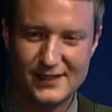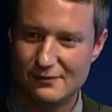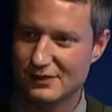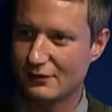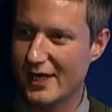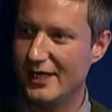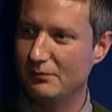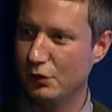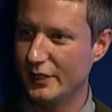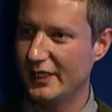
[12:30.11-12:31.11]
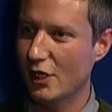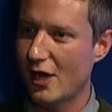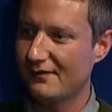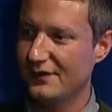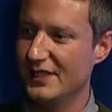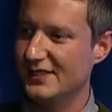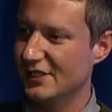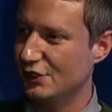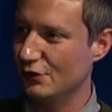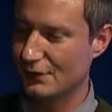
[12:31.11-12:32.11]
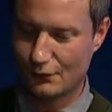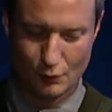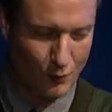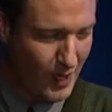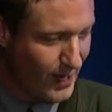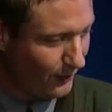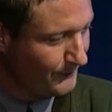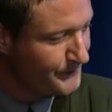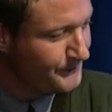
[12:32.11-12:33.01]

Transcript: He was great at putting off these issues for a while.